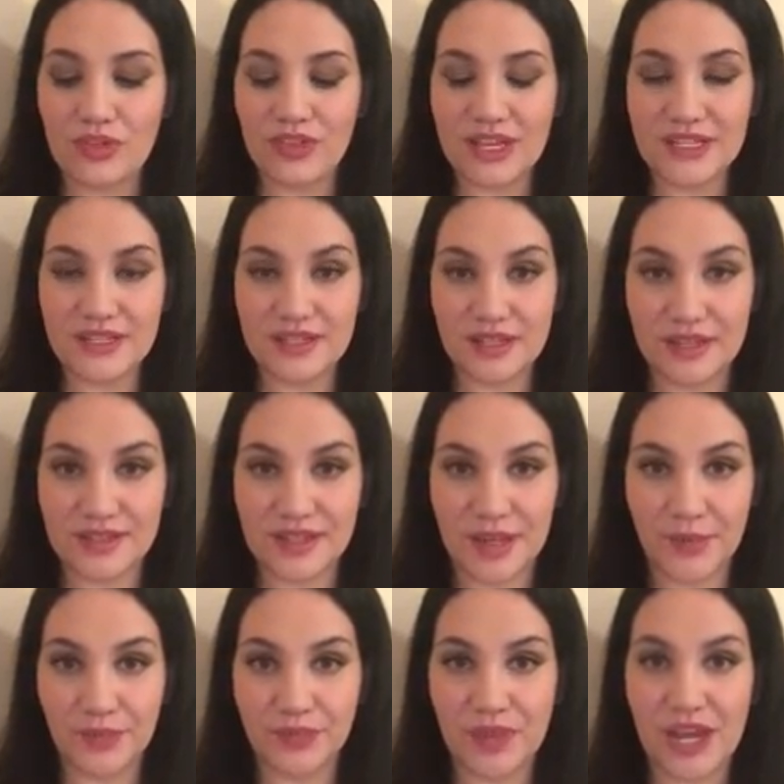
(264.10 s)
That's the sun
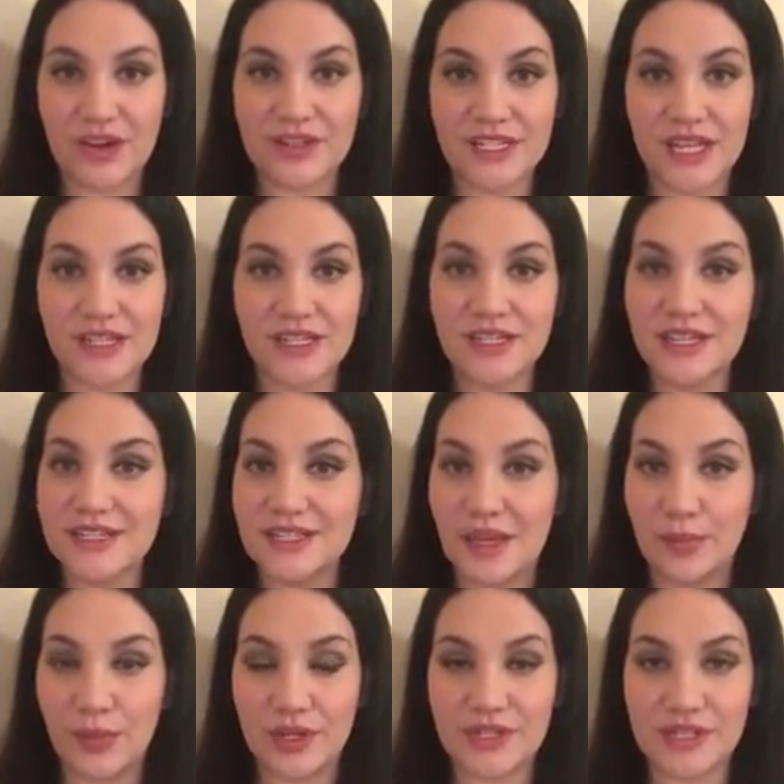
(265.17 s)
sign. Our ascendant is
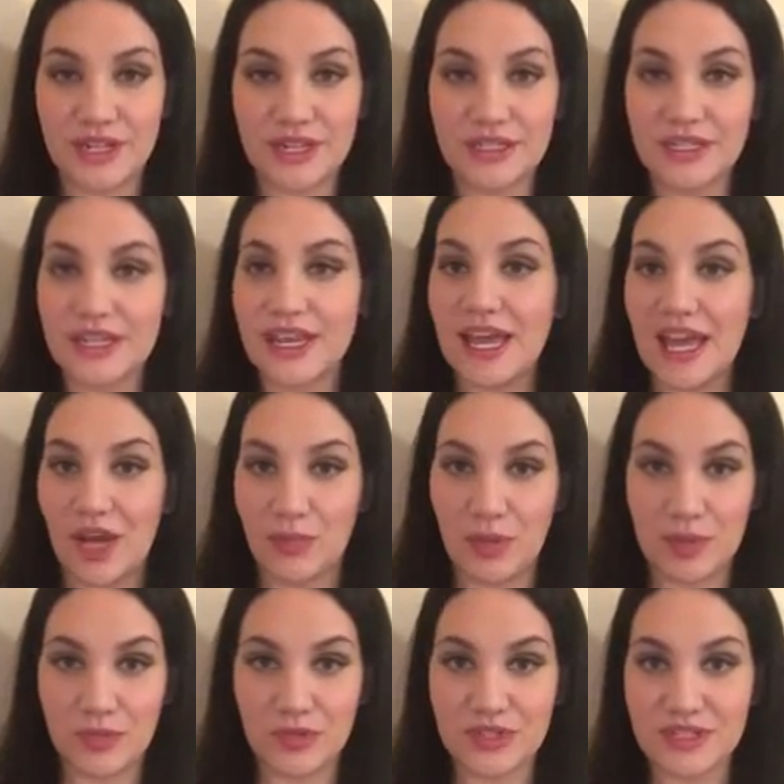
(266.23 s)
our personality, how
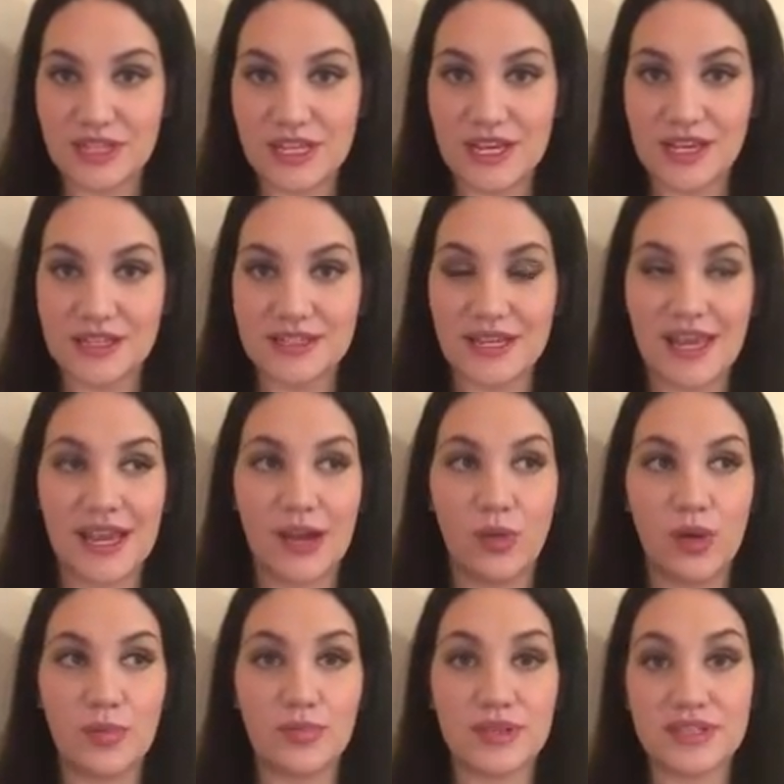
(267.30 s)
people see us, how
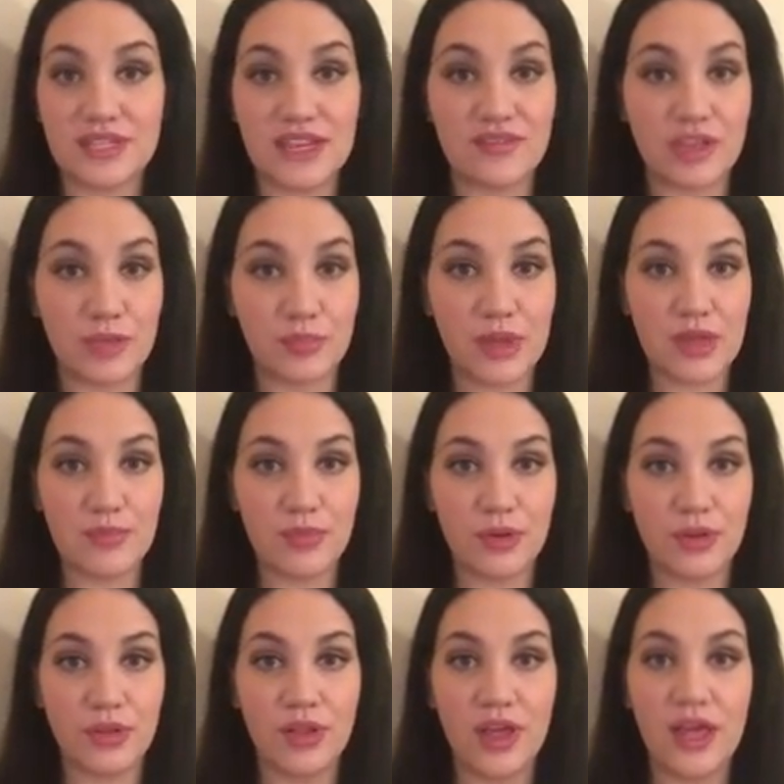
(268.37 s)
we perceive other
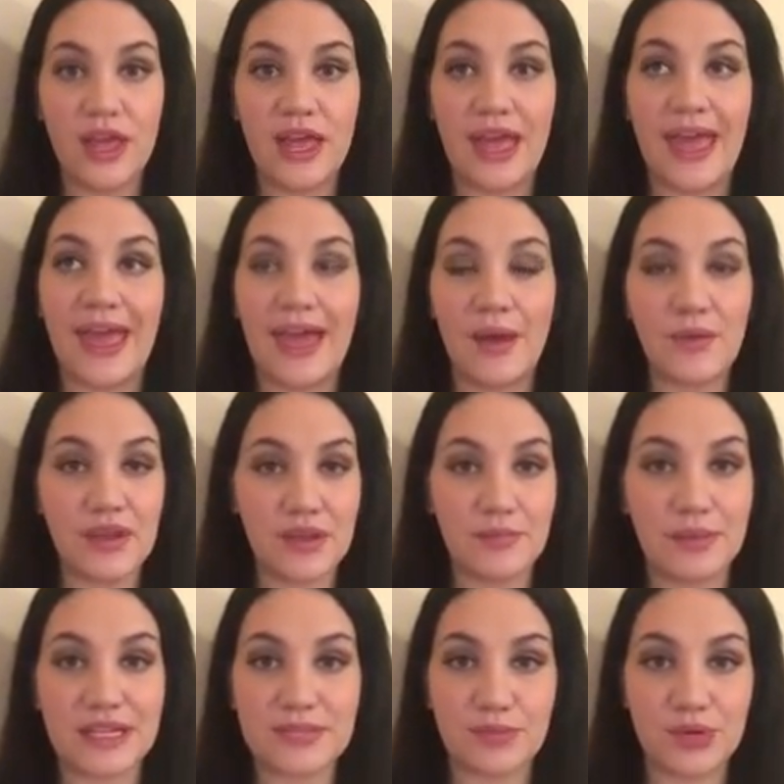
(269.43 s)
people, how we
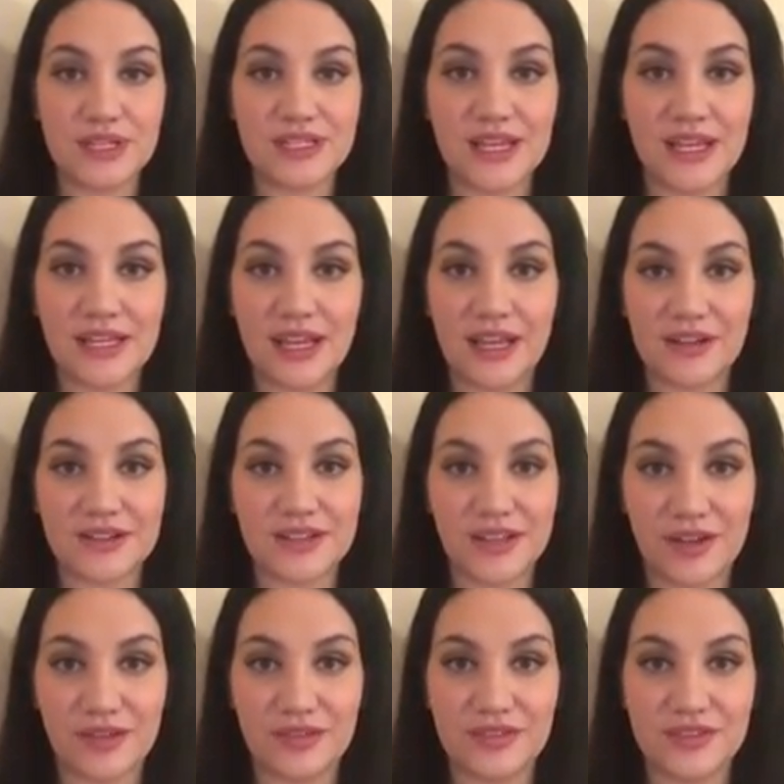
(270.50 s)
can best present
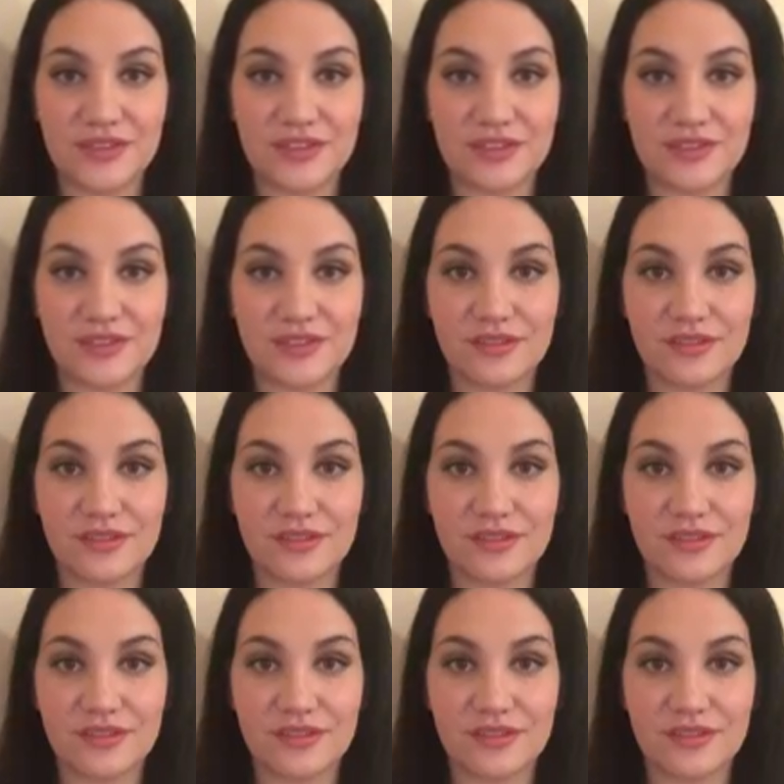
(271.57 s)
ourselves.